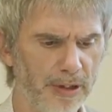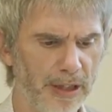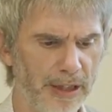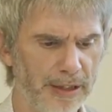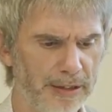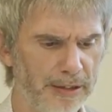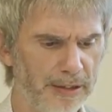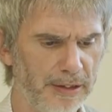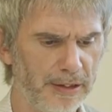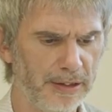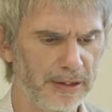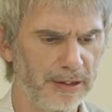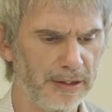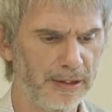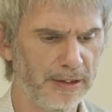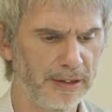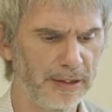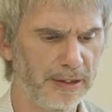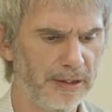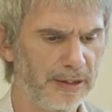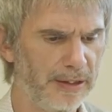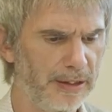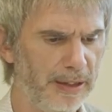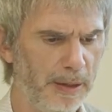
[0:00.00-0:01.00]

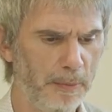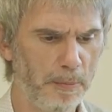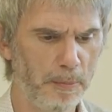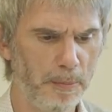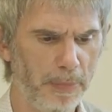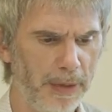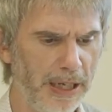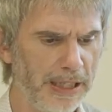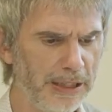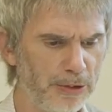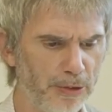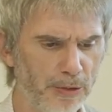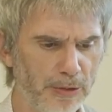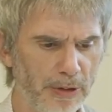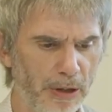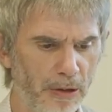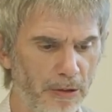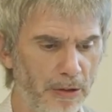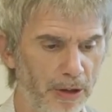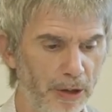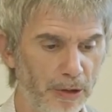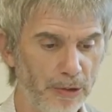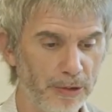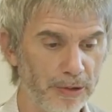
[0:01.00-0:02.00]
and the place to
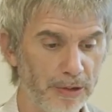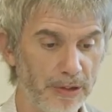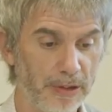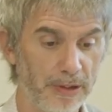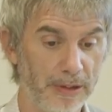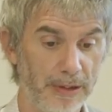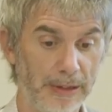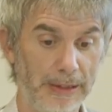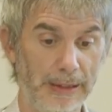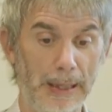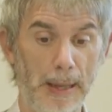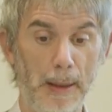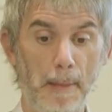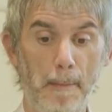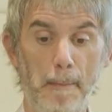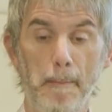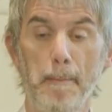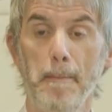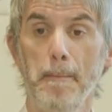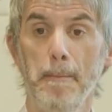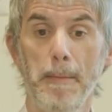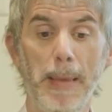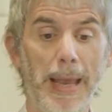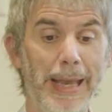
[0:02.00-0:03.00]
download
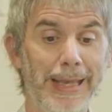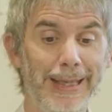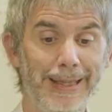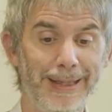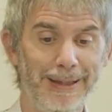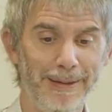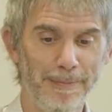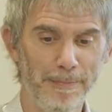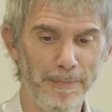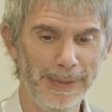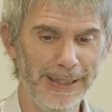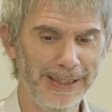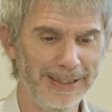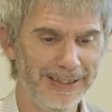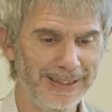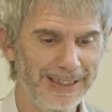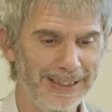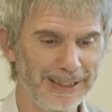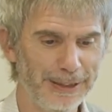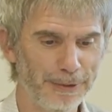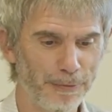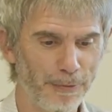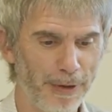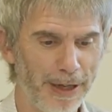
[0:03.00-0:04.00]
may be
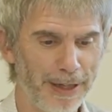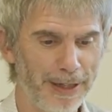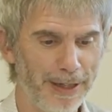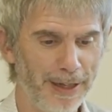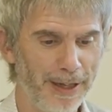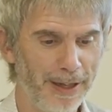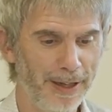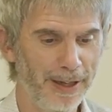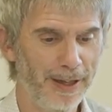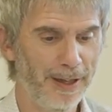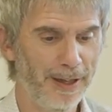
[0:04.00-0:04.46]
this one.